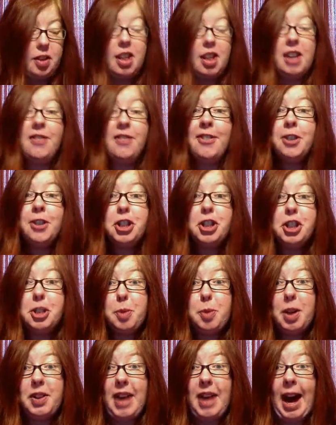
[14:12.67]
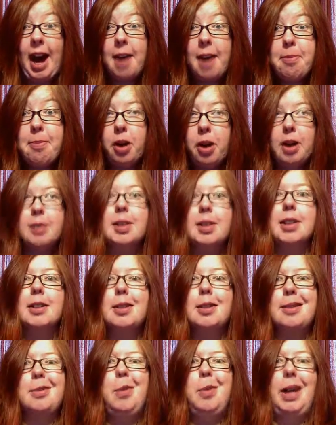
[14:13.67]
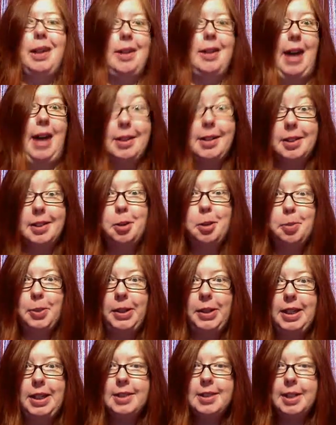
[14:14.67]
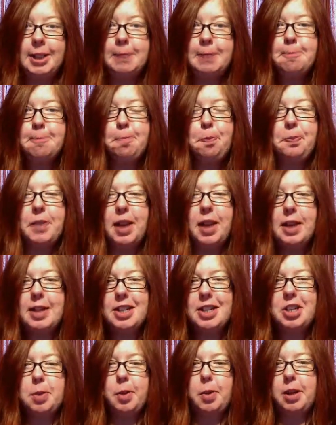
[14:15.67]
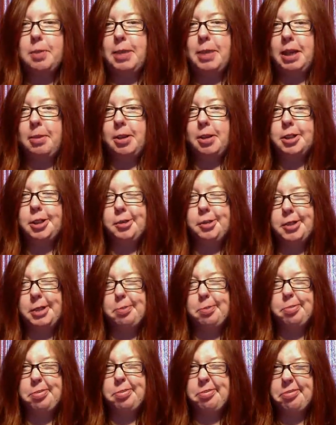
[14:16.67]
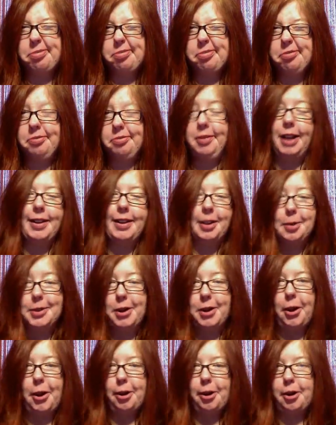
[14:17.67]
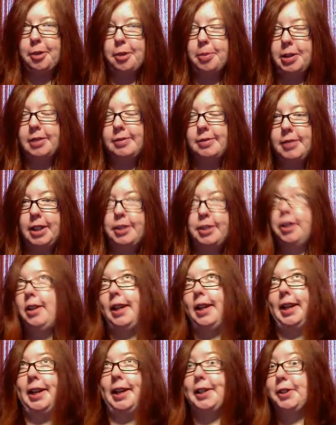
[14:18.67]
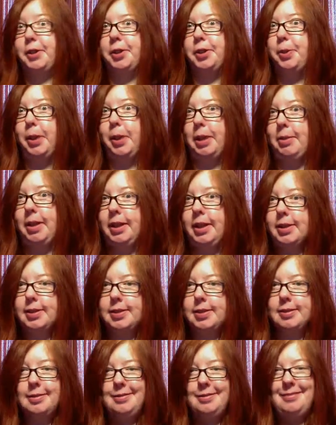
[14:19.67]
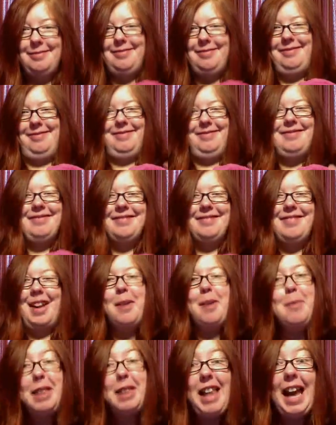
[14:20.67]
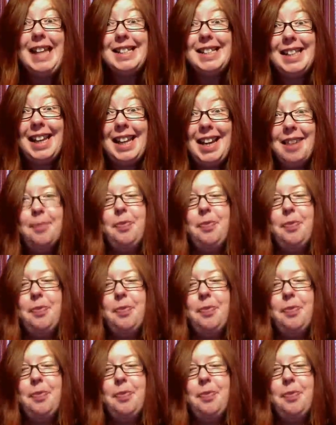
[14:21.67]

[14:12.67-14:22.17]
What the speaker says: At first, she just wanted the hat part, and I was like, sweet, that's super easy. And then she wanted the piggy part, too. I was like, not that it was harder, but it took like an extra 20 minutes. Crazy.